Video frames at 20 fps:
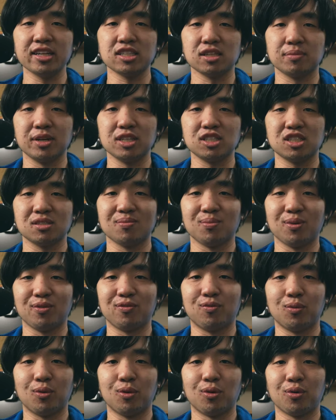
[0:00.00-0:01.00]
As I mentioned
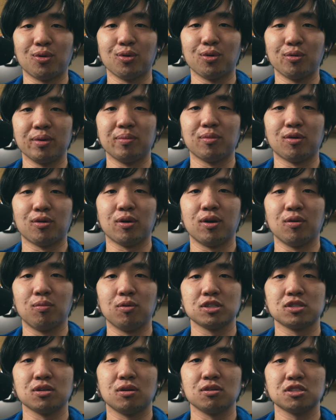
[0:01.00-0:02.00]
before, Uemura
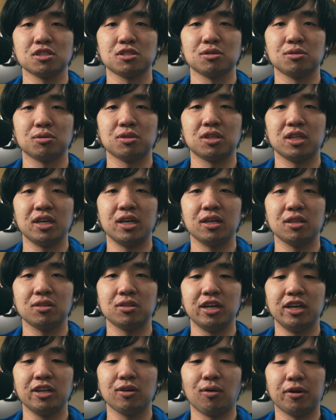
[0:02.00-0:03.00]
was also the
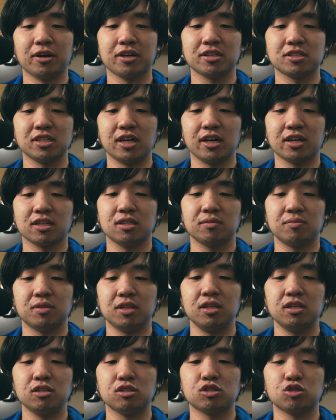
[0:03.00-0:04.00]
lead architect of
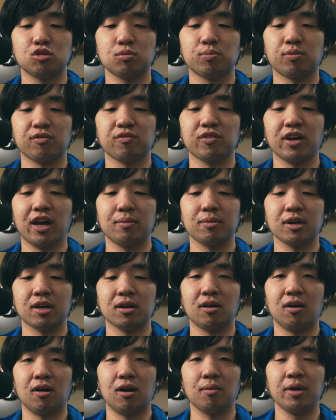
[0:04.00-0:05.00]
the Super
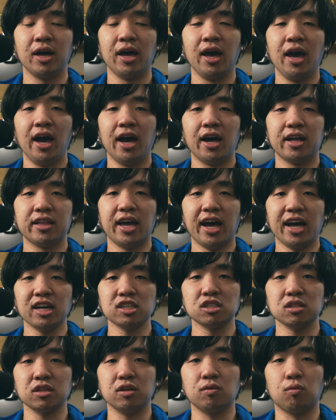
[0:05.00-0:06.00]
Famicom, and he
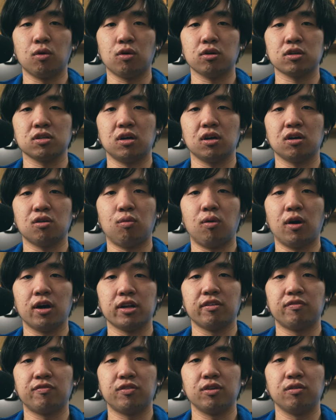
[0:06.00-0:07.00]
actually worked on
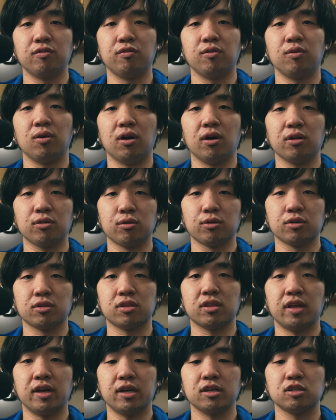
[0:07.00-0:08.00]
quite a few other
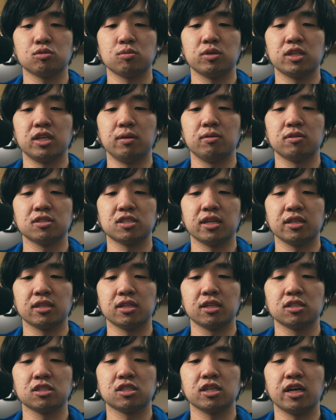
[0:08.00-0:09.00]
things when he was at
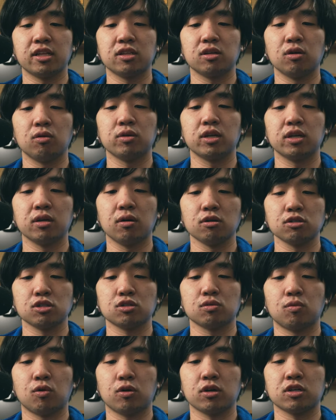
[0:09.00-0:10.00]
Nintendo. He
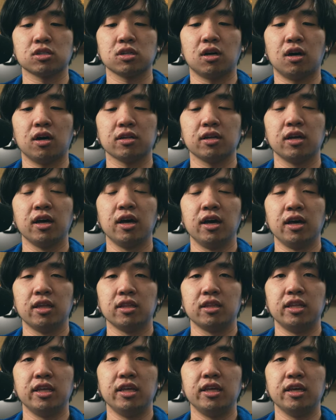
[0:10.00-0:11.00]
also worked on
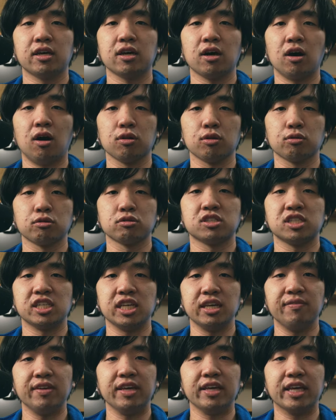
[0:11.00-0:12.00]
the color
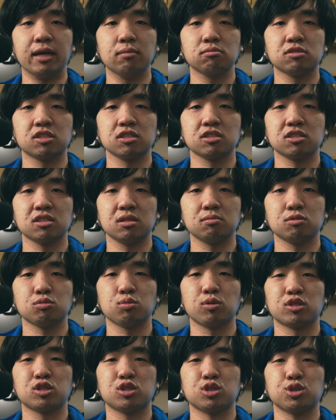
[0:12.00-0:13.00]
TV game systems,
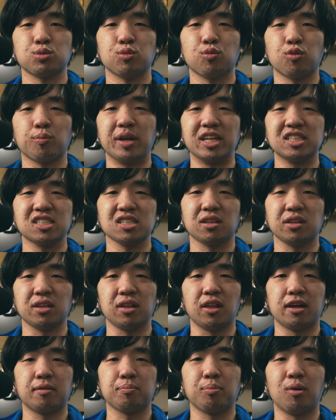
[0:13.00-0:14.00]
which were basically
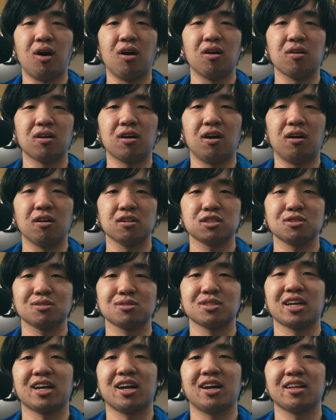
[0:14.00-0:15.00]
like Pong
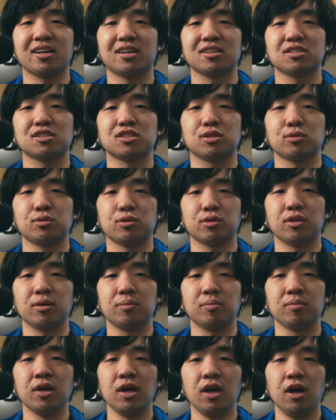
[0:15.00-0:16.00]
consoles. I kind of considered
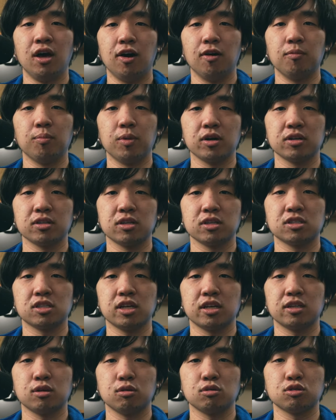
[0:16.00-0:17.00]
them among
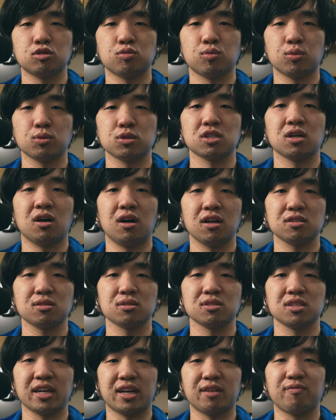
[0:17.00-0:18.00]
Nintendo's first
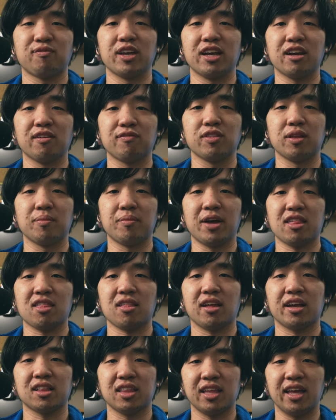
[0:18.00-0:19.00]
consoles. Like, think of them as
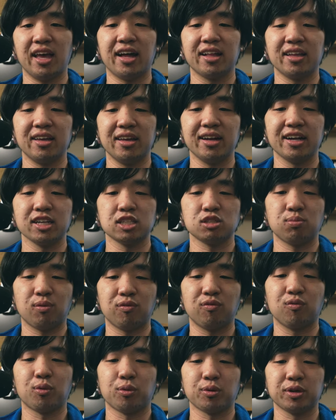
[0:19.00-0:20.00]
like the NES
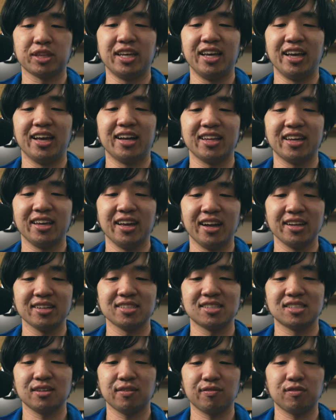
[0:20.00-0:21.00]
before the
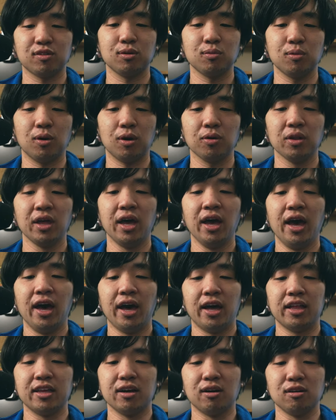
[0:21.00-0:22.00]
NES, if you will.
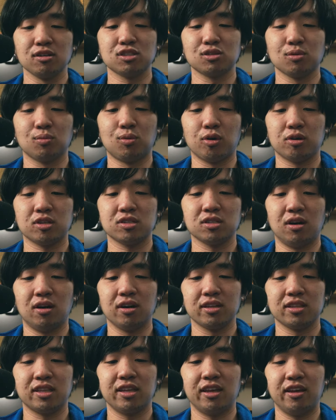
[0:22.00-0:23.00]
And he also worked
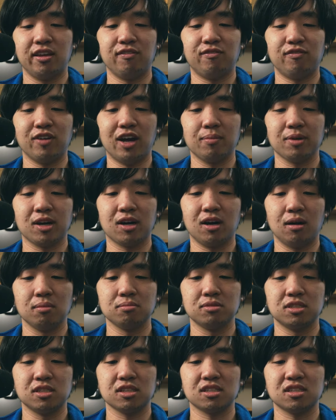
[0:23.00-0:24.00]
on the
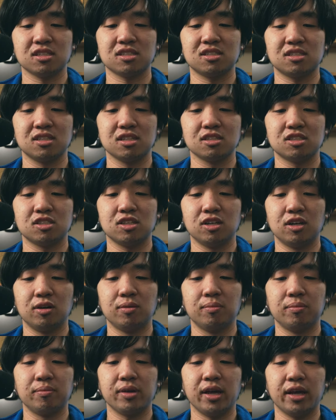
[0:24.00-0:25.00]
Famicom Disk
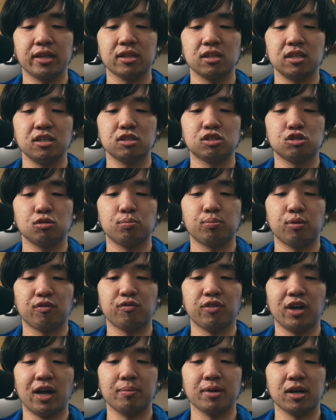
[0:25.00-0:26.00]
System and the Super
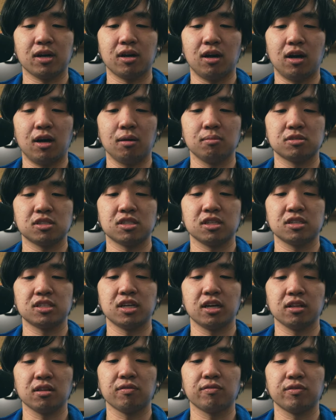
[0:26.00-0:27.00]
Famicom
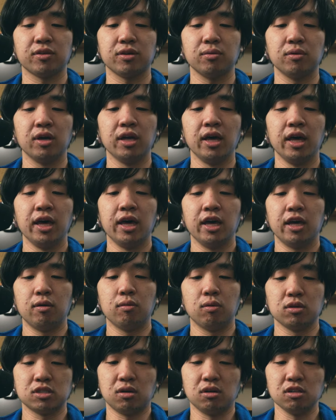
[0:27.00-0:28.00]
Satellaview. He
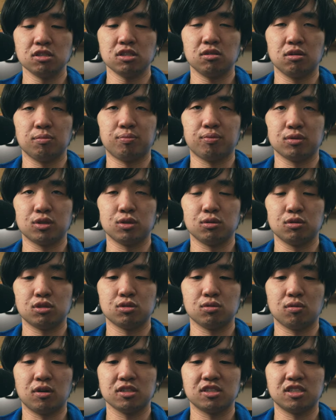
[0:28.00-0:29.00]
was also a
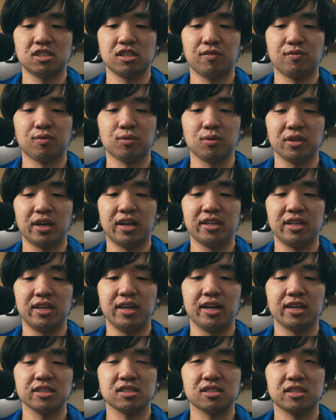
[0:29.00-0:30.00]
producer on several
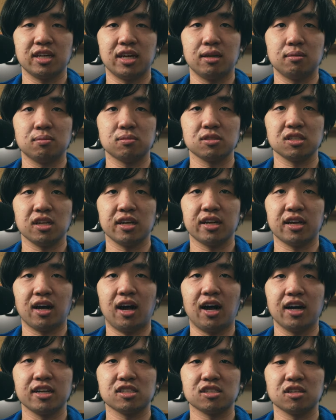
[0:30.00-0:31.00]
NES games like
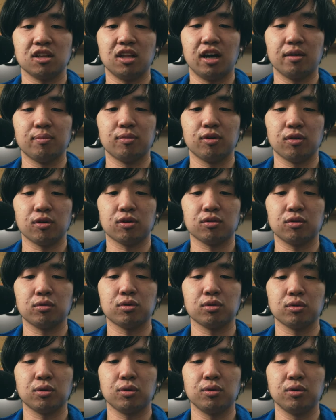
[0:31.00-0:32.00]
Ice Climber,
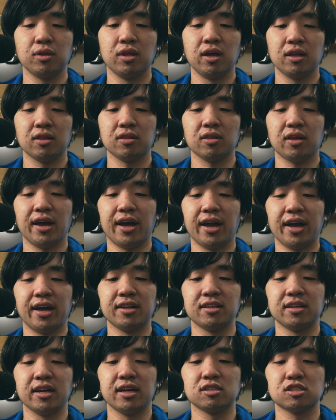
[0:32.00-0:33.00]
Clue
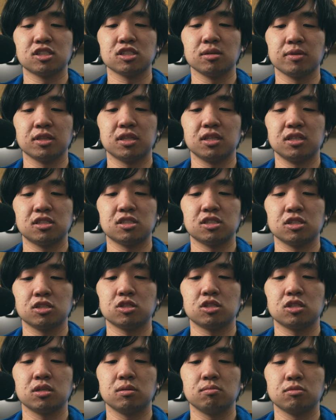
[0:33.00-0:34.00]
Land, and some of these
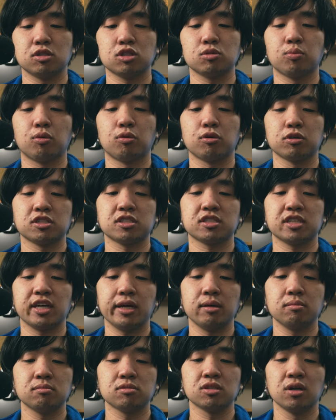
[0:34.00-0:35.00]
system sports
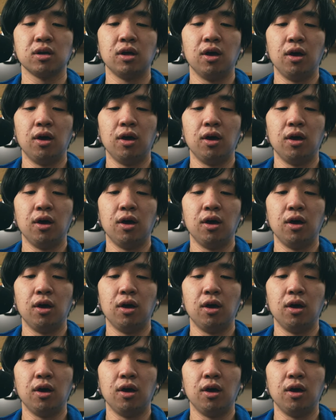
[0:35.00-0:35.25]
games.